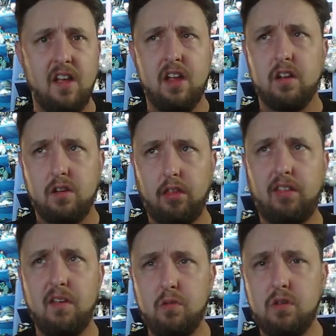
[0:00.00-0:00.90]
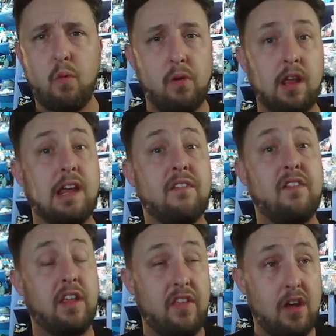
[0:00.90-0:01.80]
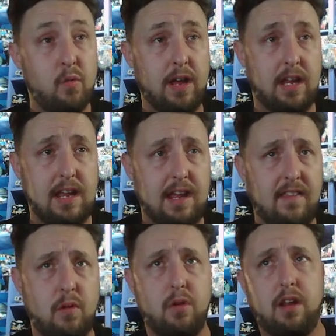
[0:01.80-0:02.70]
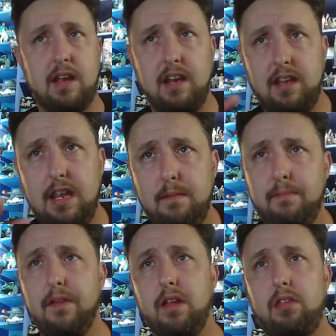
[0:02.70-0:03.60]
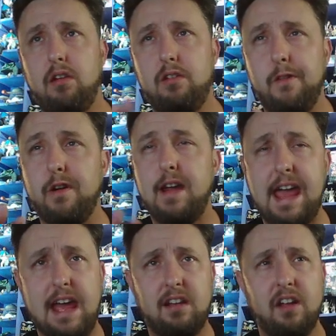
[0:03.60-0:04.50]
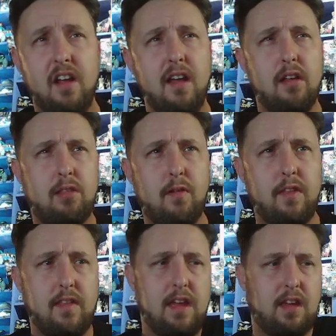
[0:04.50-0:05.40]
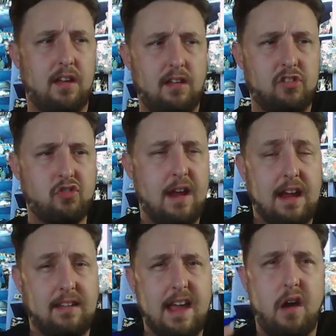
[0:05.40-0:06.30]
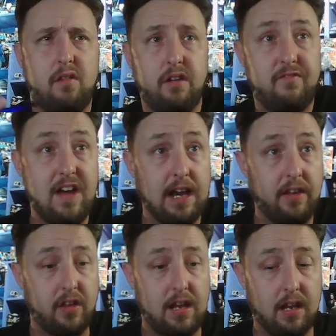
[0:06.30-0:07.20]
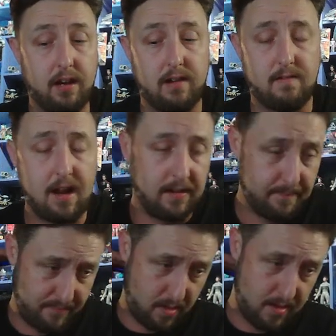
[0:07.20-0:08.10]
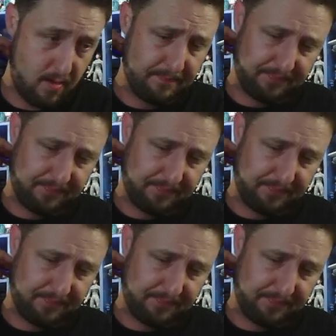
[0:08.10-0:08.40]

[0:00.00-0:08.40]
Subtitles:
because they don't want to give anything away yet. They want to kind of keep this under their hat so that they can track down and find the killer, right? So